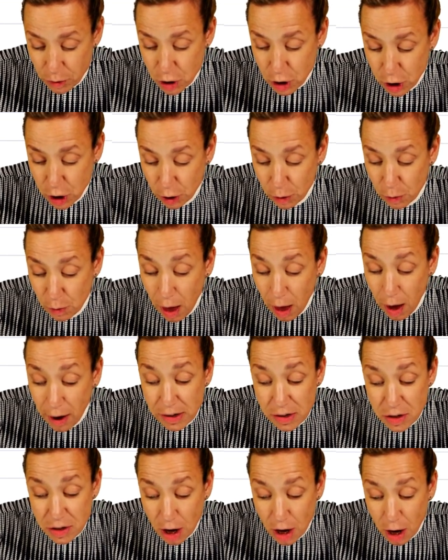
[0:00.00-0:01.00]
Two
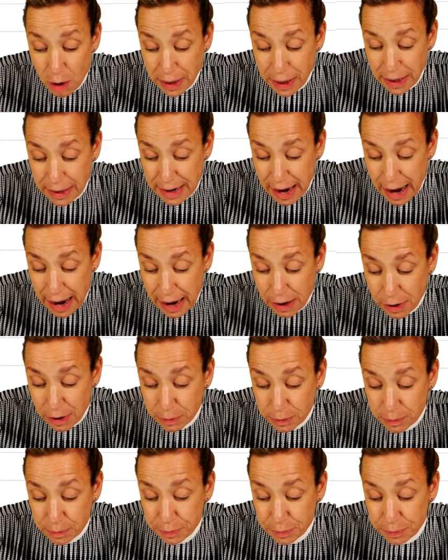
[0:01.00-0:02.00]
lines going
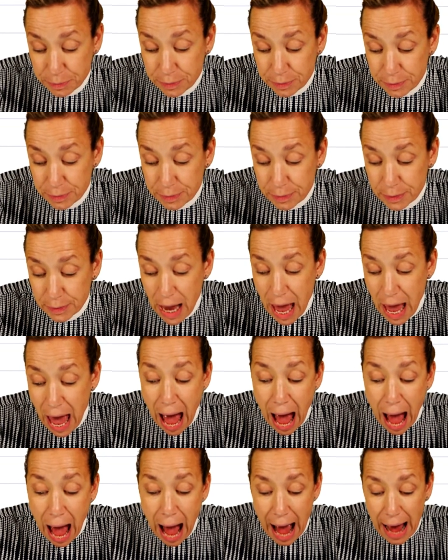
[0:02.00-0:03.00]
down
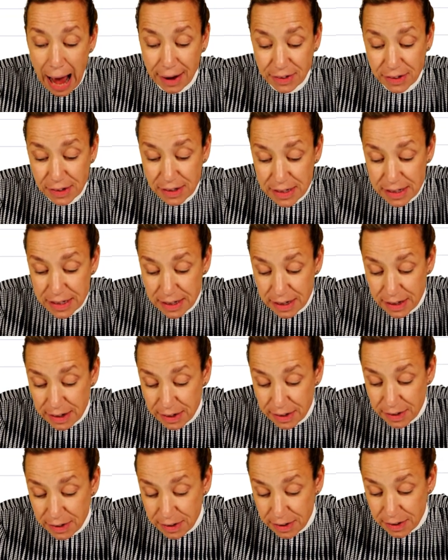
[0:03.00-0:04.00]
and
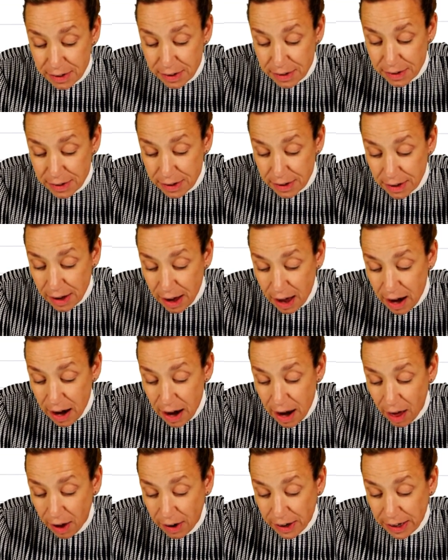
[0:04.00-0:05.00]
a
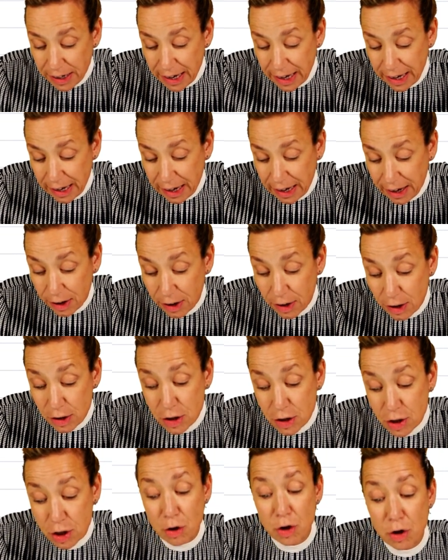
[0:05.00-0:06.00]
line here.
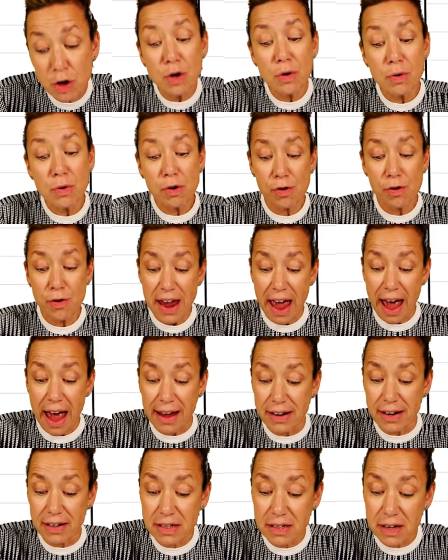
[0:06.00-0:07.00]
So you
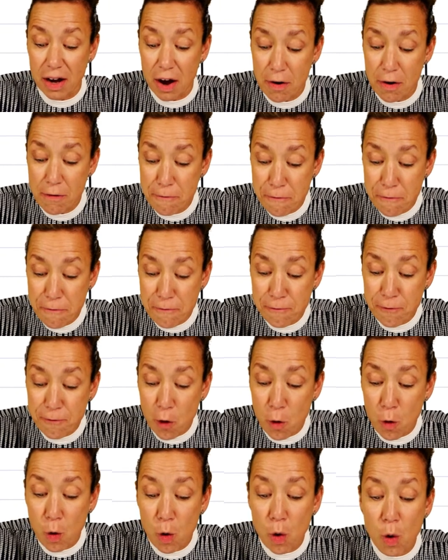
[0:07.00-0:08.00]
create
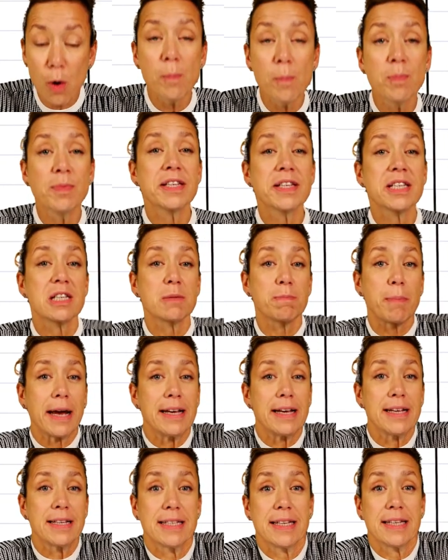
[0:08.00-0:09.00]
four
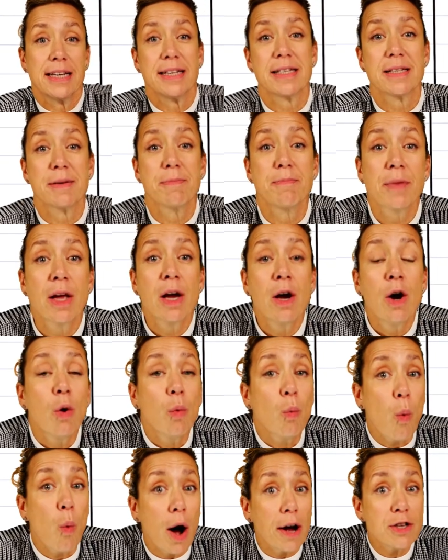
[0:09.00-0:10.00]
spaces.
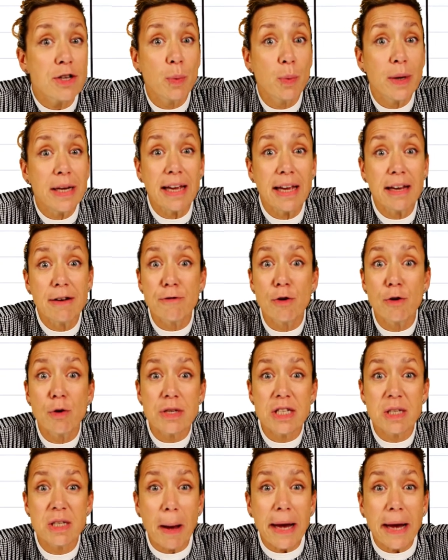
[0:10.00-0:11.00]
Why do we need
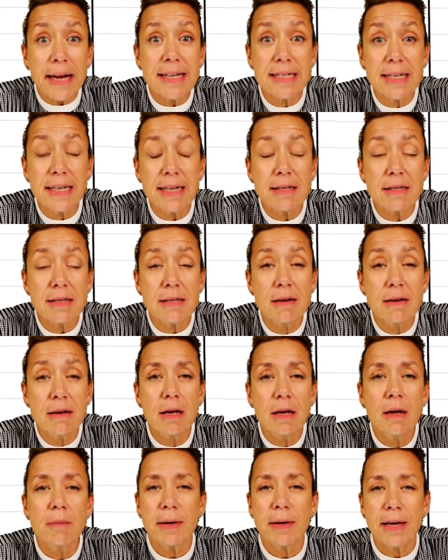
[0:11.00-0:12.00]
four spaces?
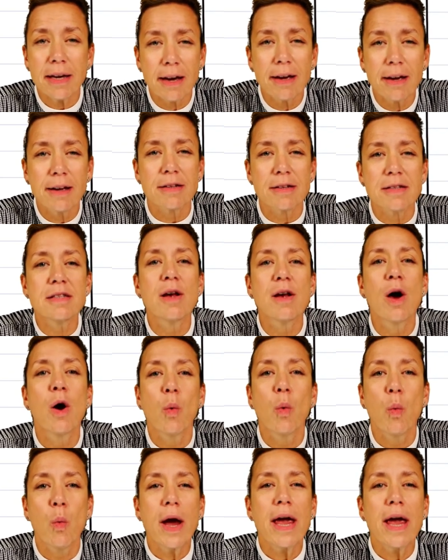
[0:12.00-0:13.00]
Because
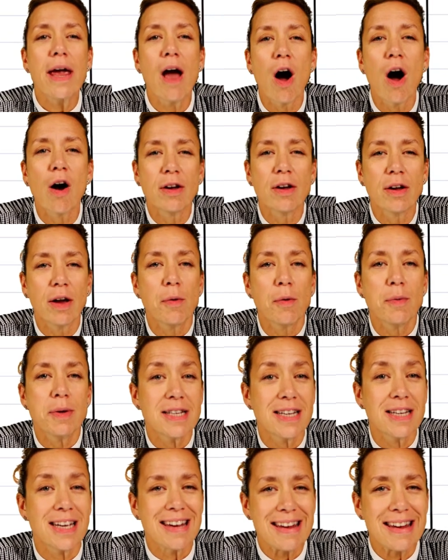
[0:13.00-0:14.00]
we are going
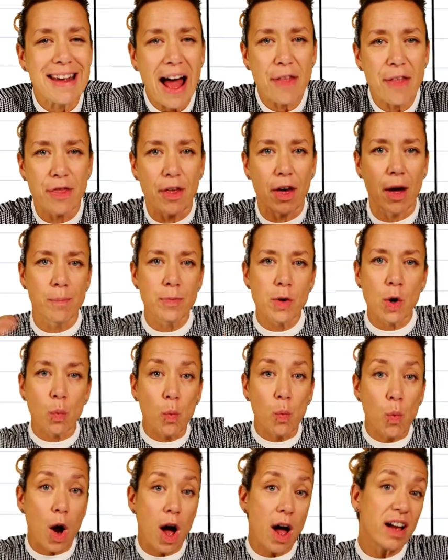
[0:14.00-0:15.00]
to gather
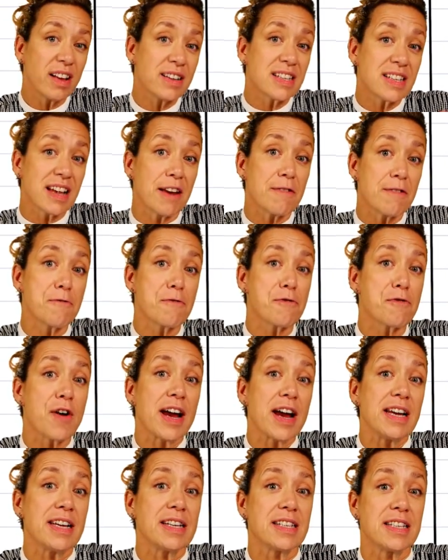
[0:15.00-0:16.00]
words and
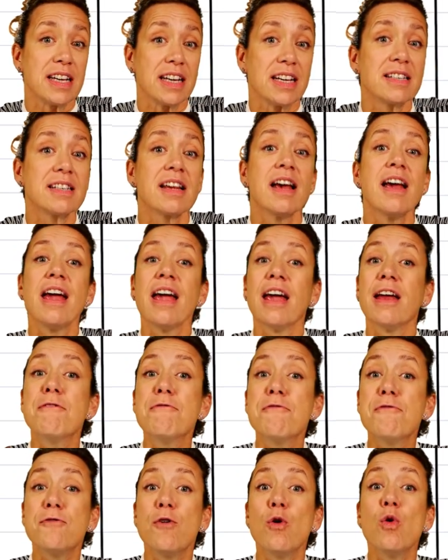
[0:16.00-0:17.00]
phrases in
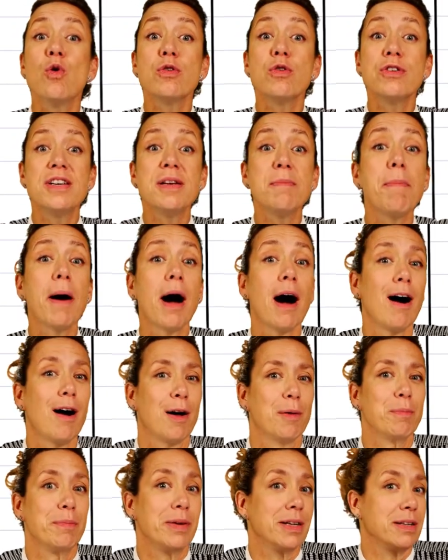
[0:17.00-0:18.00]
four
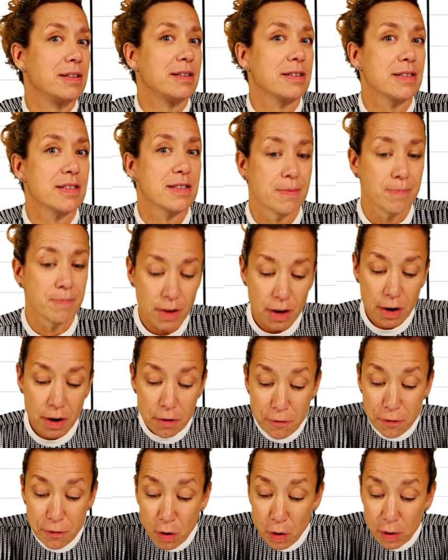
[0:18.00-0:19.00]
departments,
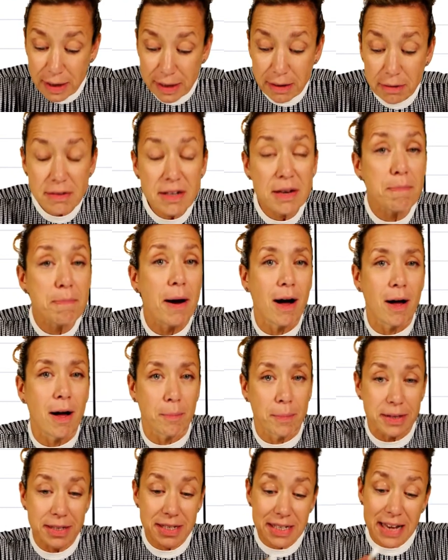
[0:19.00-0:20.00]
four little
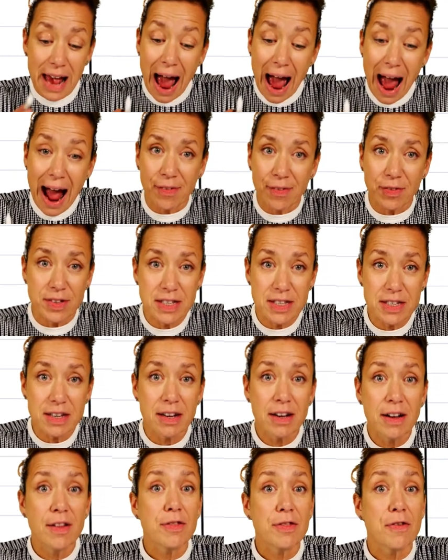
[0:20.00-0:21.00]
departments. And
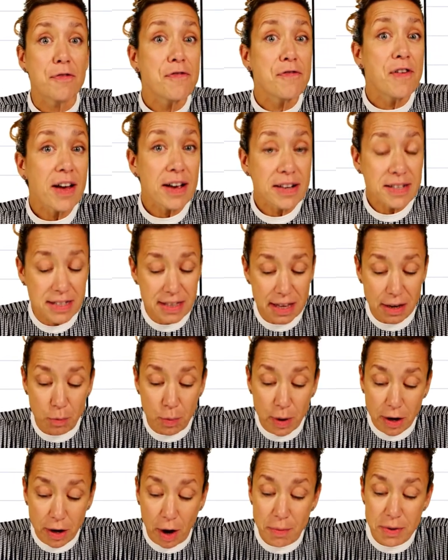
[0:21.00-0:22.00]
the first thing
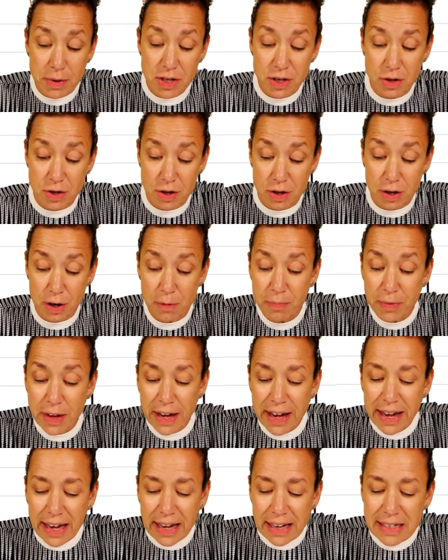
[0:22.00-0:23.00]
we're going to do
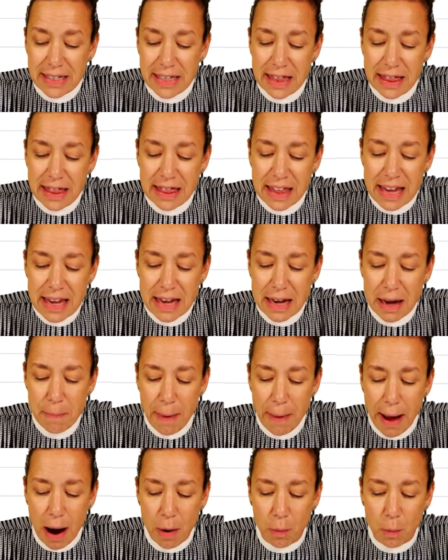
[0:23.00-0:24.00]
is think
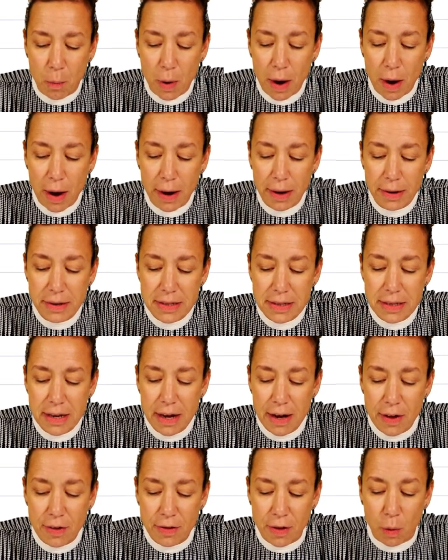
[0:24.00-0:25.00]
about words
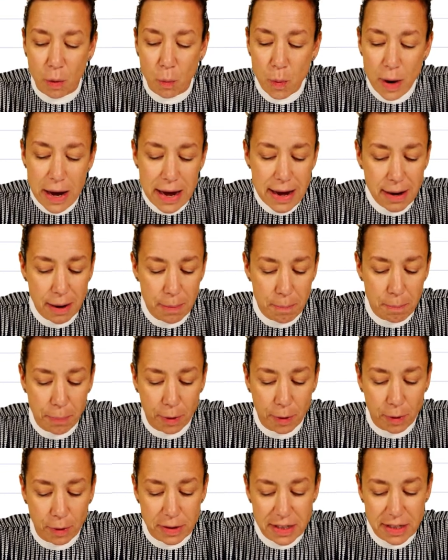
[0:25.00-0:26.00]
that we can
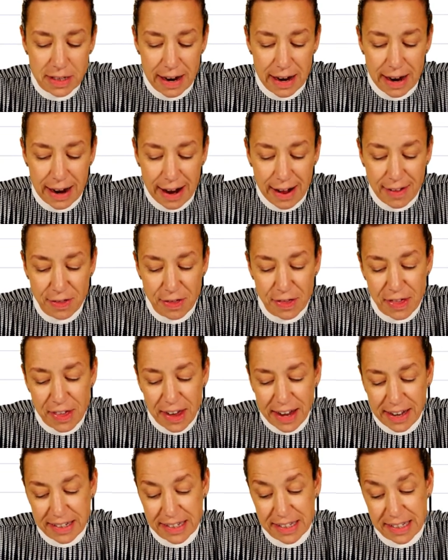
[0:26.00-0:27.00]
put in
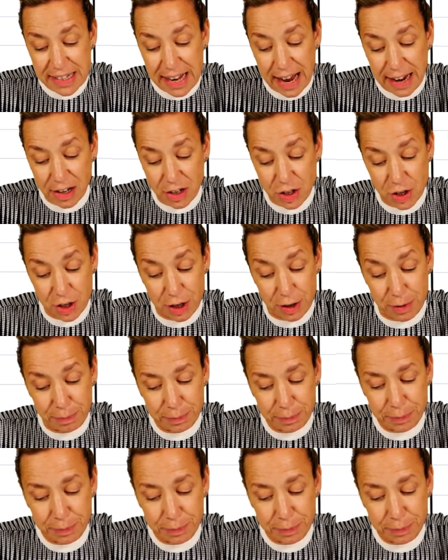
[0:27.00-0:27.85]
this section.